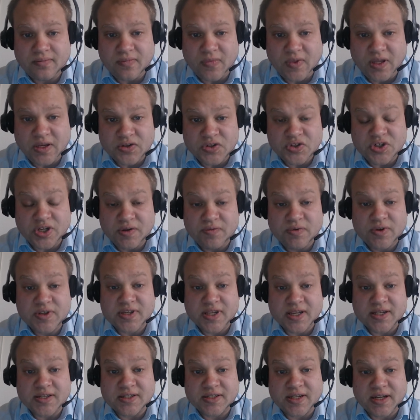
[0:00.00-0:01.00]
she was
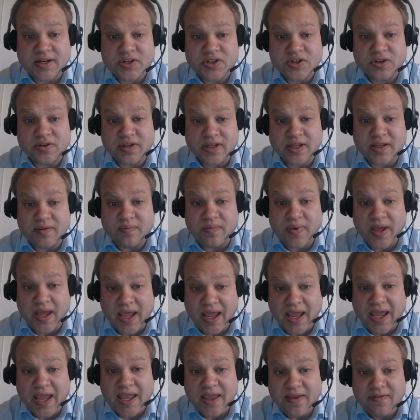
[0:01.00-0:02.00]
essentially
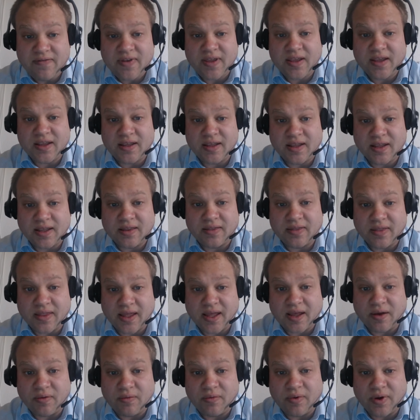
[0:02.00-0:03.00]
behaving in
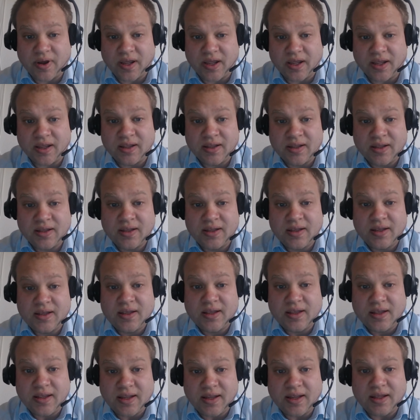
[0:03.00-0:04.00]
that way
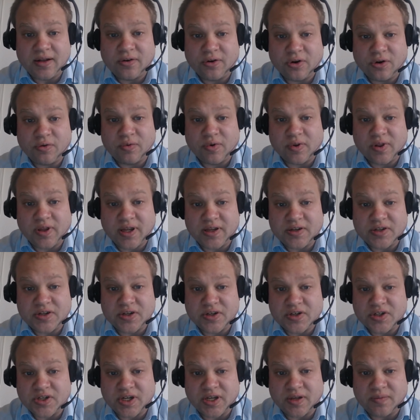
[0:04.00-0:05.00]
in her
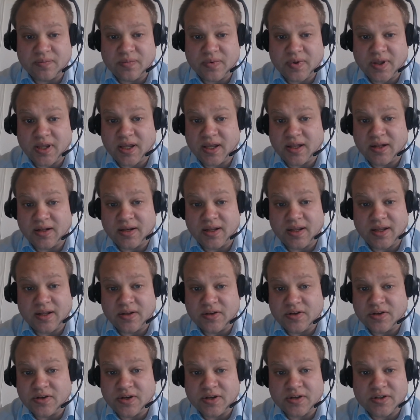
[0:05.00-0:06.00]
relationship
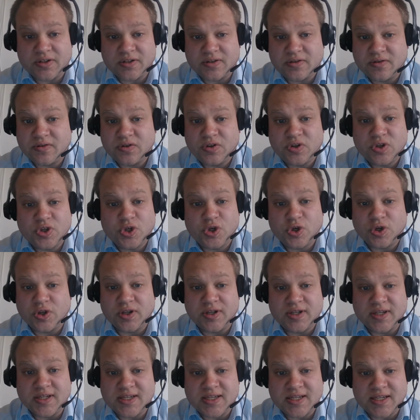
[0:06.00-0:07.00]
and just
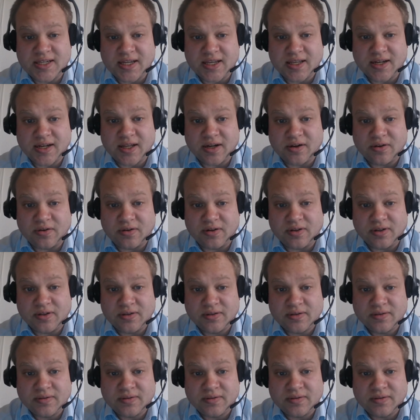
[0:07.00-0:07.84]
couldn't see it at all.